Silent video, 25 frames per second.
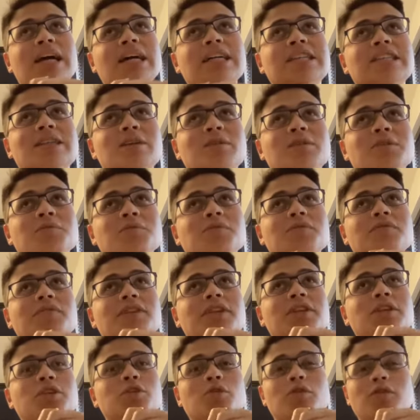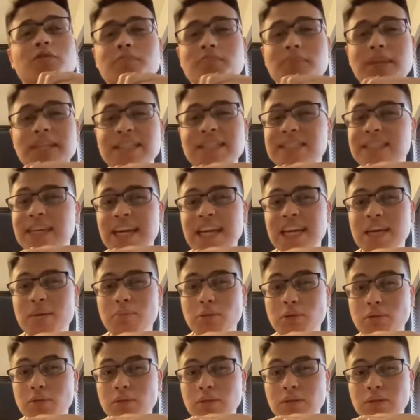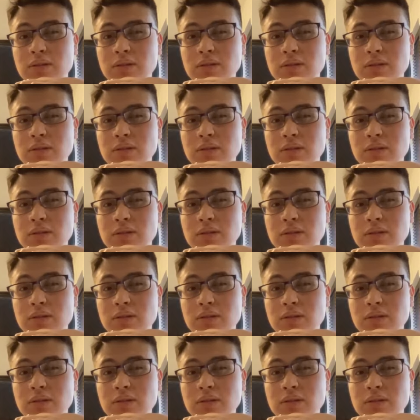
As long as we finish sort of mid-table,